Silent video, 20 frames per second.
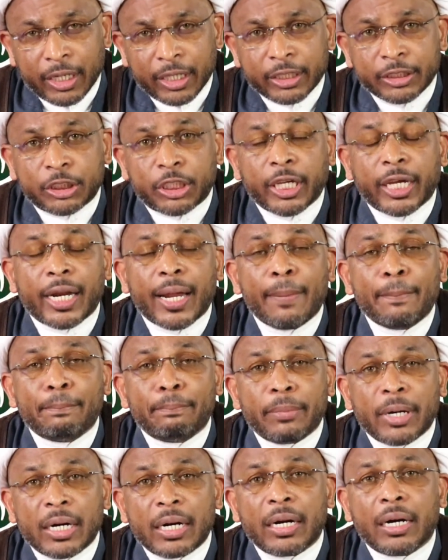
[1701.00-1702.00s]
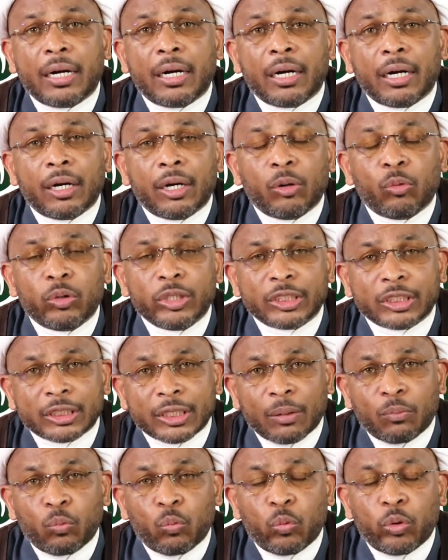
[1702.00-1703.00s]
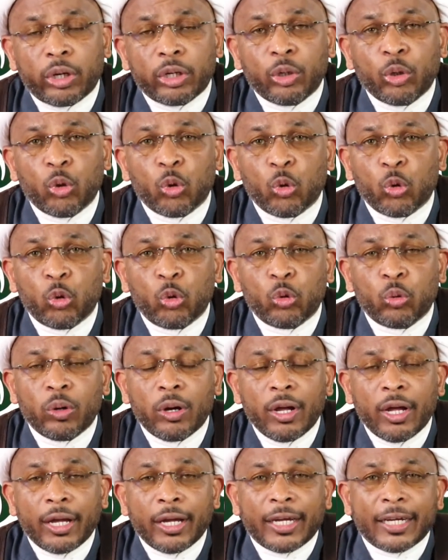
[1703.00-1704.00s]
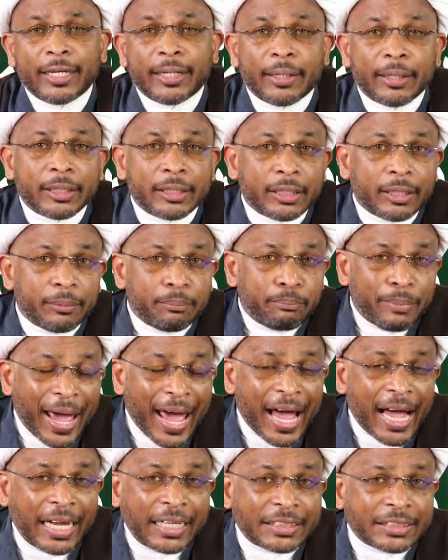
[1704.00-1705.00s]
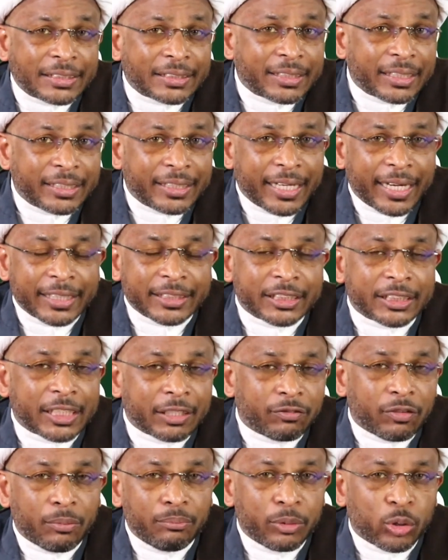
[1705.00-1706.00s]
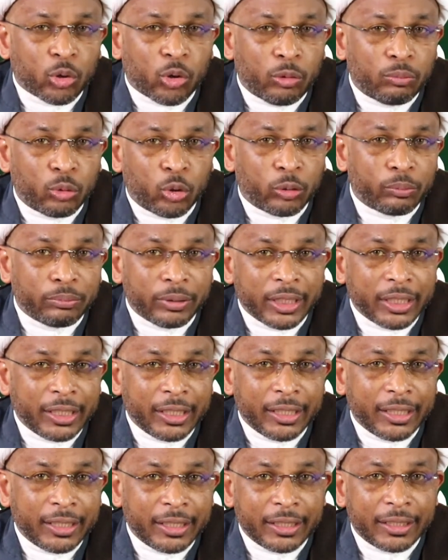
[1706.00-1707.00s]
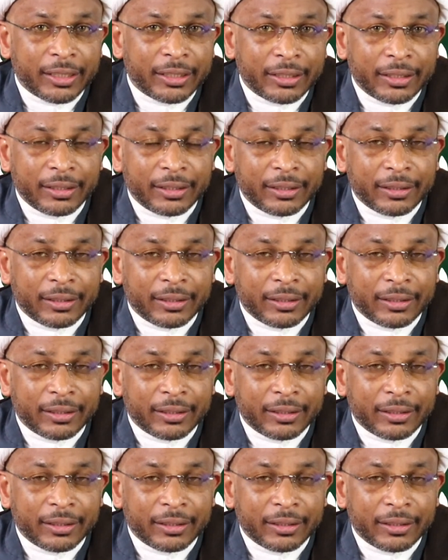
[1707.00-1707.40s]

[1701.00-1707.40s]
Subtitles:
Teremah was someone who passed the test of Amirul Mu'mineen,